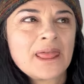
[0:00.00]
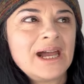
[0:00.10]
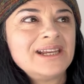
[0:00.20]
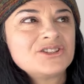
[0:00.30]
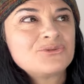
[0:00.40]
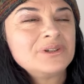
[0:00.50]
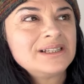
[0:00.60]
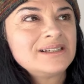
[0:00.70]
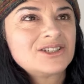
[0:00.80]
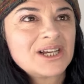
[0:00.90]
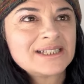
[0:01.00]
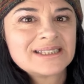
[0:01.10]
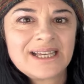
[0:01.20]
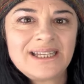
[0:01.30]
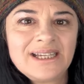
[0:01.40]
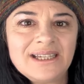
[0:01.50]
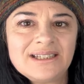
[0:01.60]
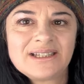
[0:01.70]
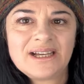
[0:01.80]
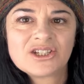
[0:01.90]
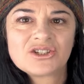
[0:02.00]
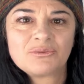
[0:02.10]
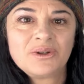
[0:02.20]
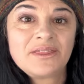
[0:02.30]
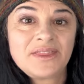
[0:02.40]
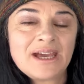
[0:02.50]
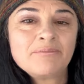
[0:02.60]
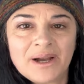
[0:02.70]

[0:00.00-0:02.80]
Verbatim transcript: And it's really just getting in touch with that